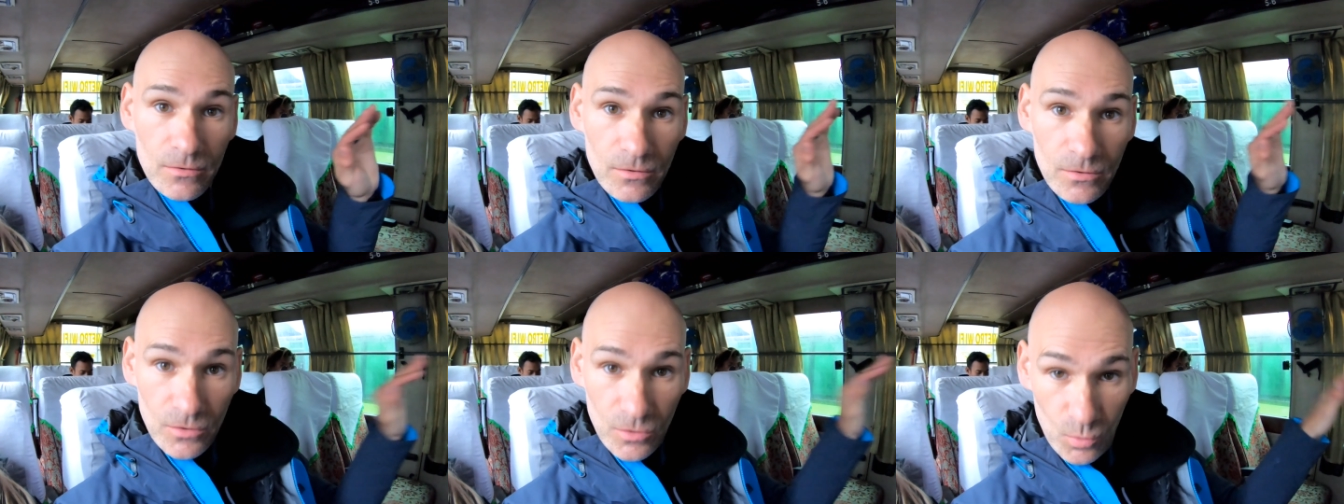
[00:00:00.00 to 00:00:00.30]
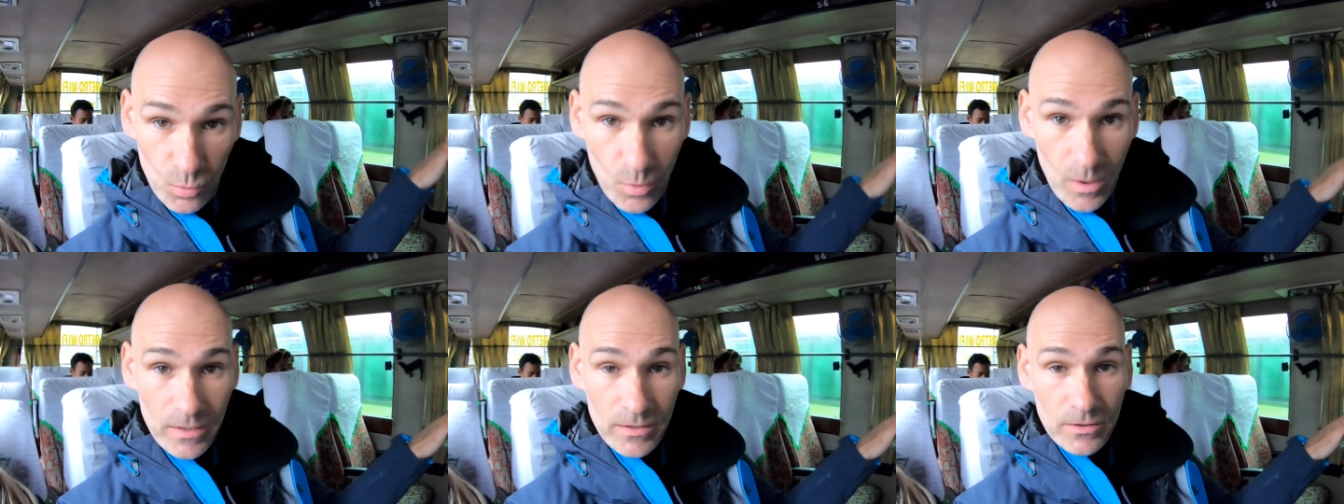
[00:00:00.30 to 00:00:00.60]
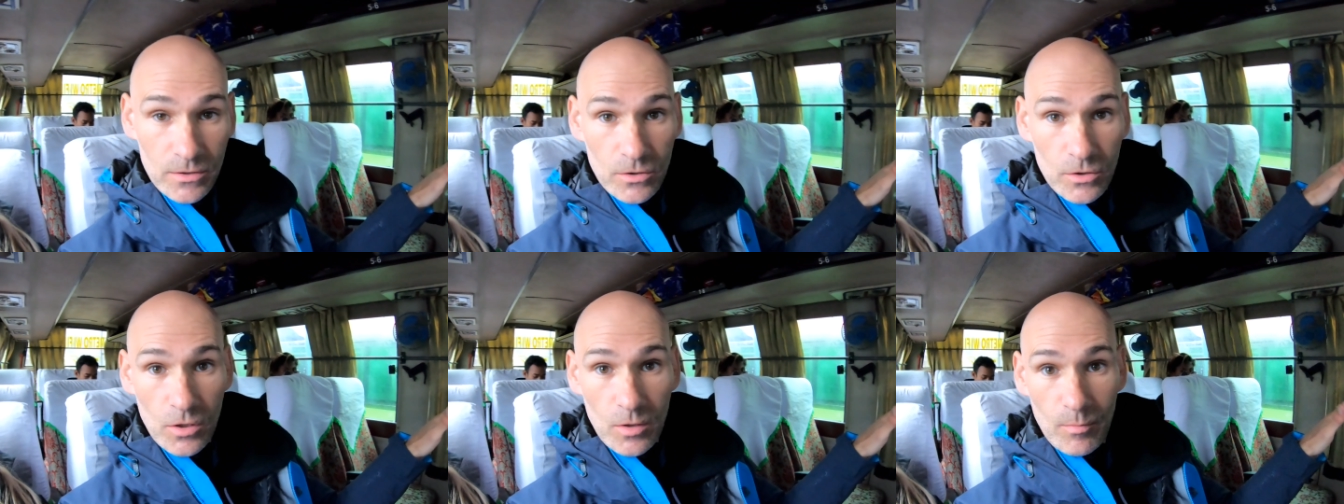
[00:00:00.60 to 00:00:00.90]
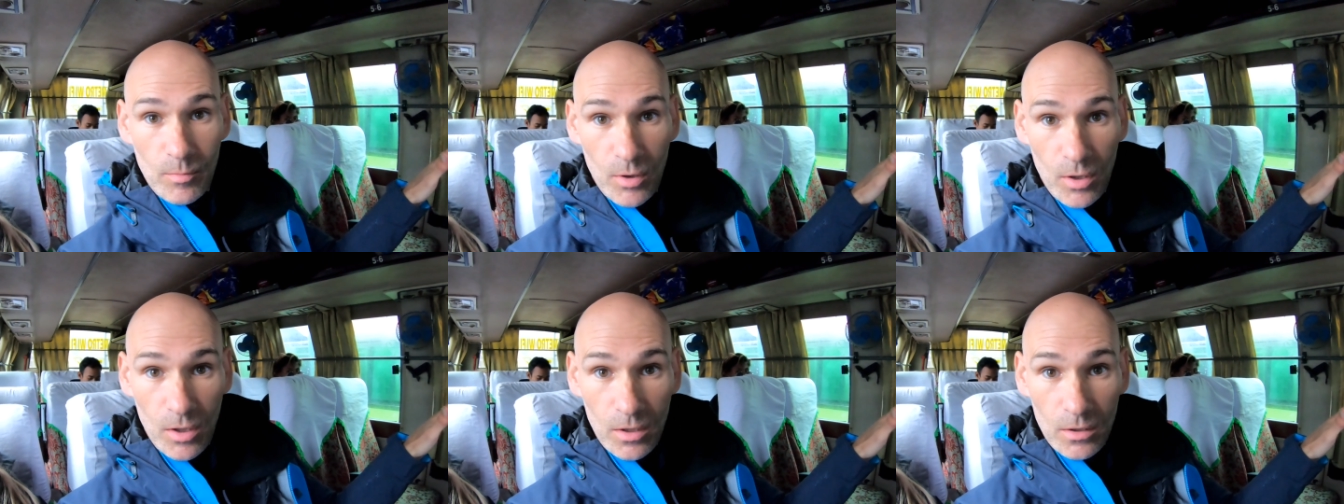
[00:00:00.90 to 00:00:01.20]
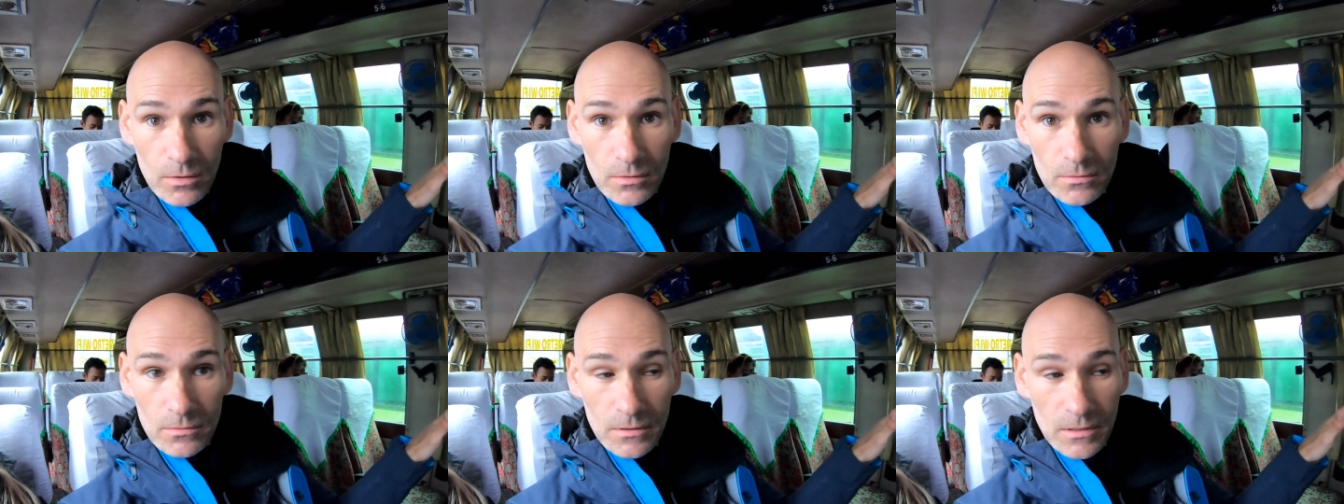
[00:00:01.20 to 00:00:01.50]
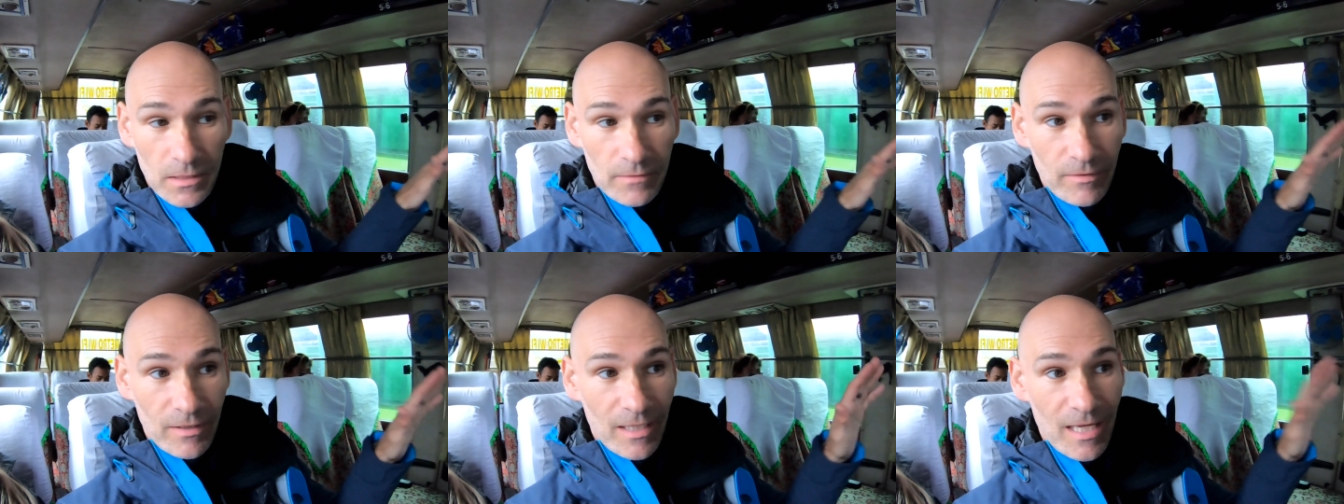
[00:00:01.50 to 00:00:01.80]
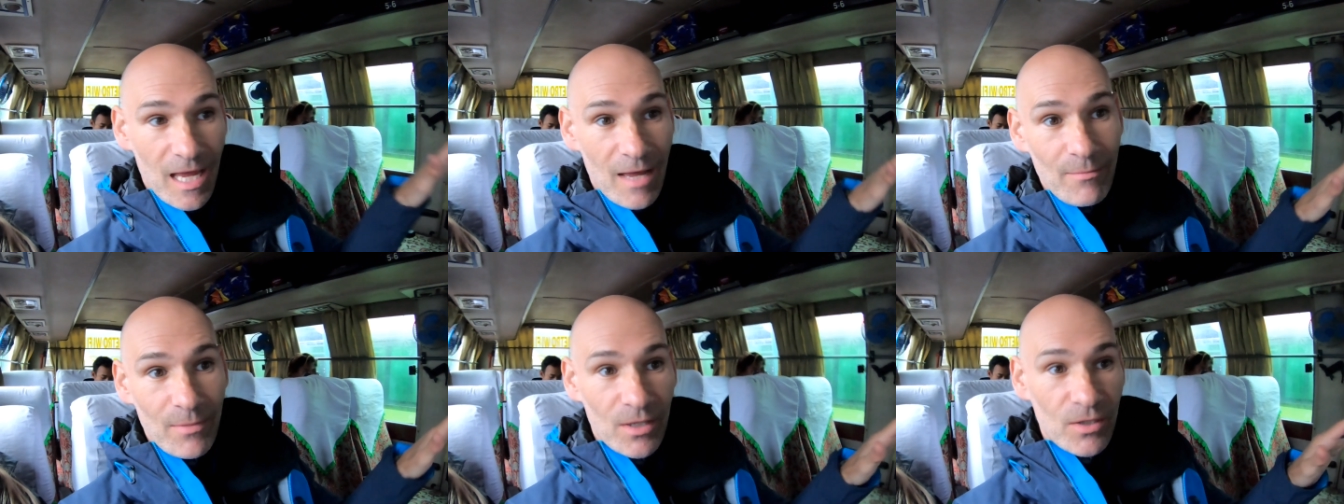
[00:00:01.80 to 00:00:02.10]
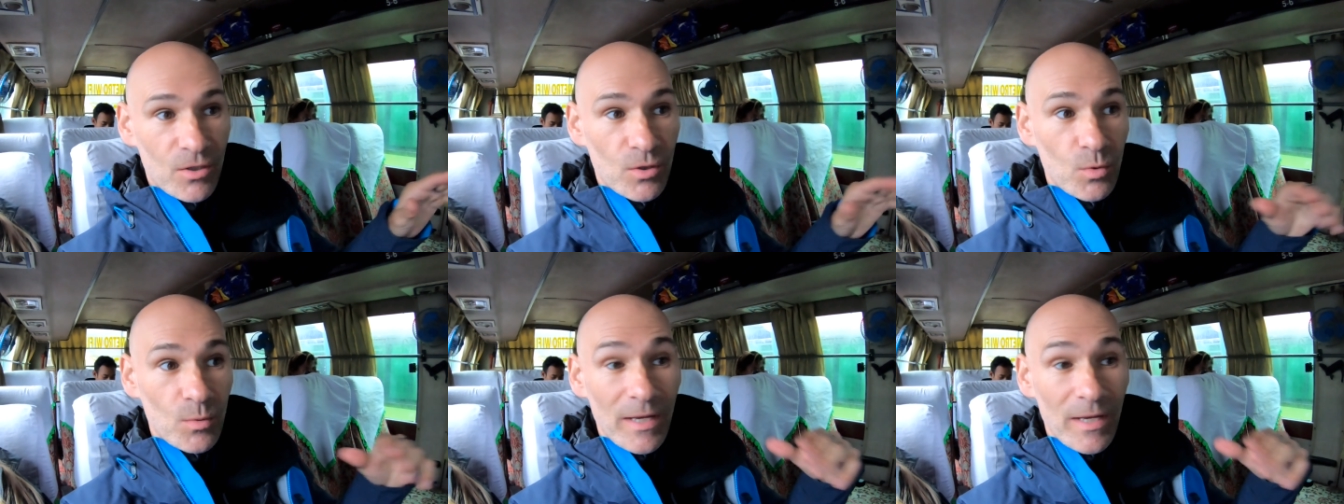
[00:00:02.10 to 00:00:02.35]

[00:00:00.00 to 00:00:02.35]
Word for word: to Western Nepal, leaving Kathmandu.